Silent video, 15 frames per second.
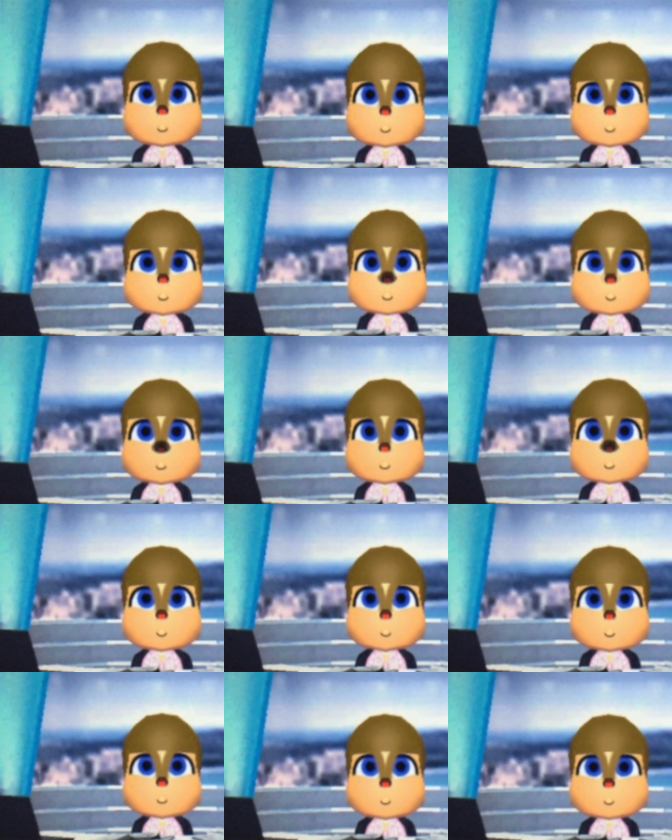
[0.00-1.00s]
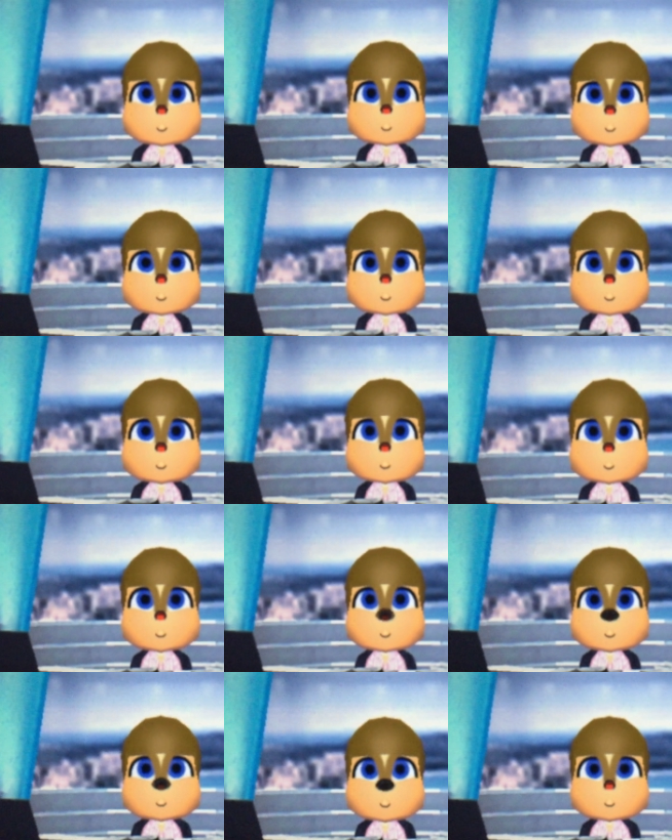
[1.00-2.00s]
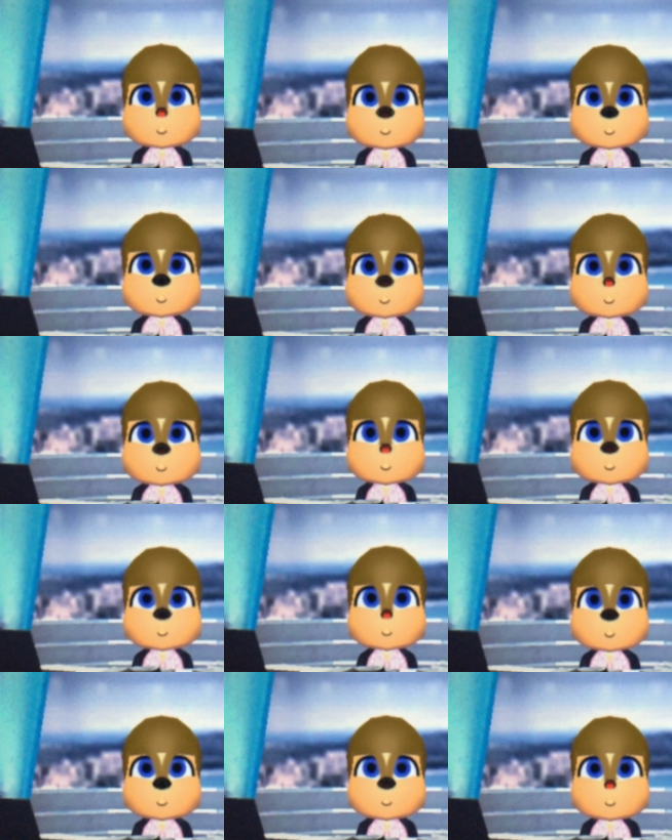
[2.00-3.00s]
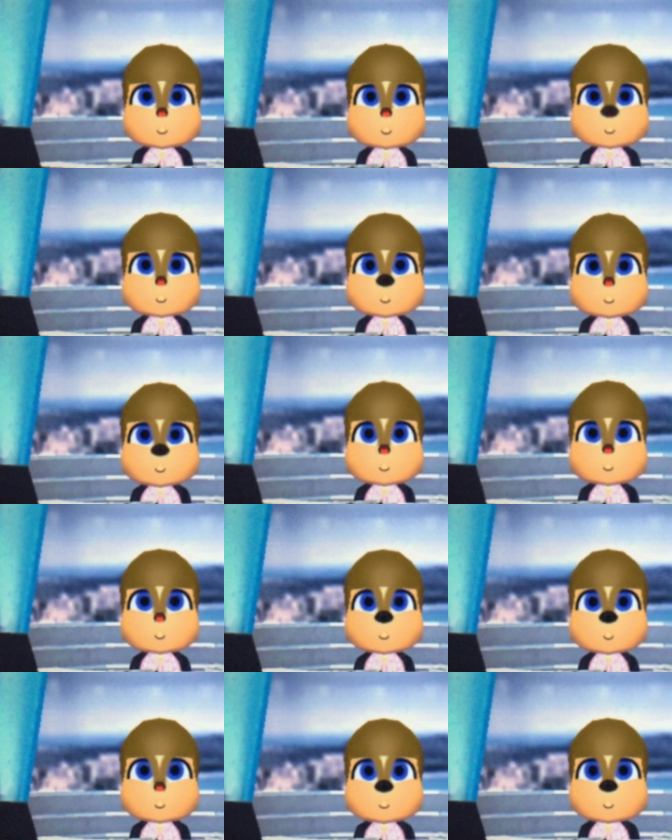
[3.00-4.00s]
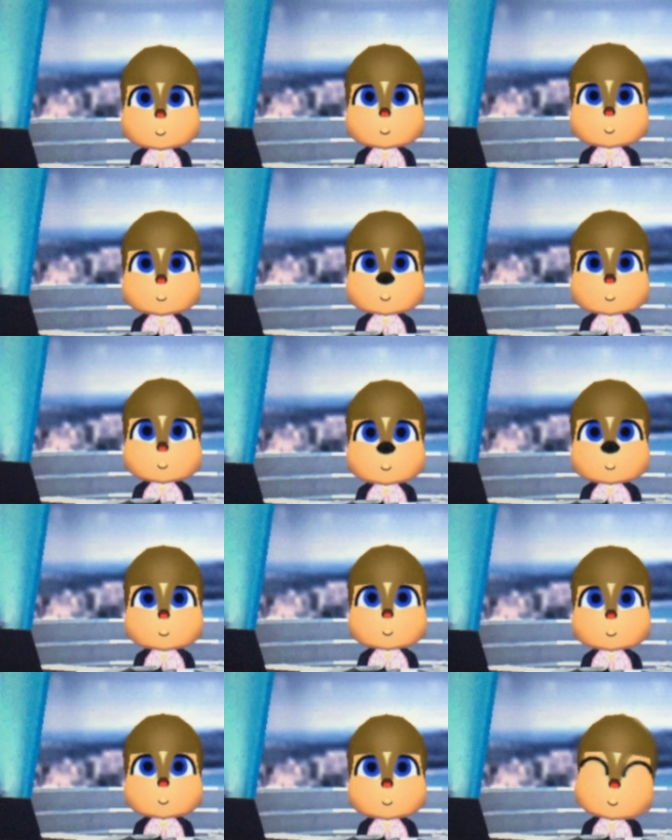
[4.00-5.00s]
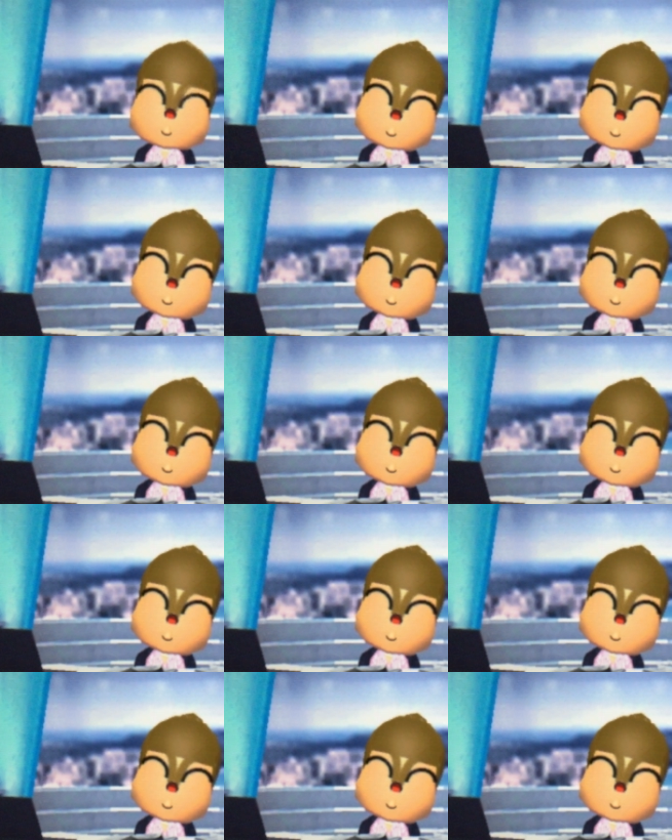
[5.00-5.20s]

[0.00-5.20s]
Thanks for watching. For your Mii News for November 24th, this is British Columbia, signing off.